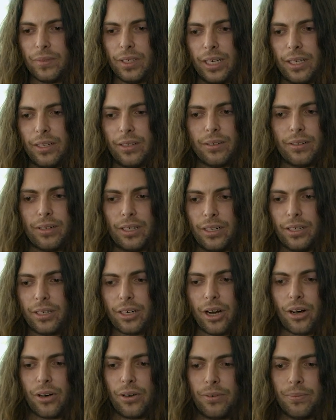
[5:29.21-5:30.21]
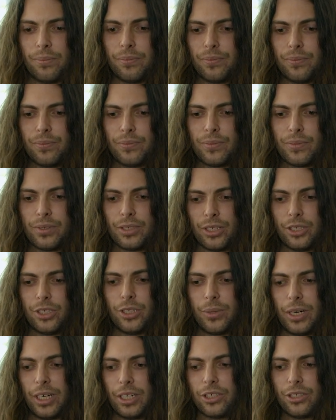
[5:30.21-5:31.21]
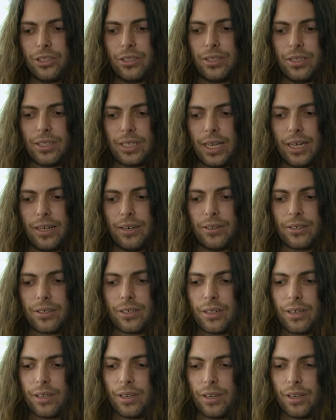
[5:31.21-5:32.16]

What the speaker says: in current situations and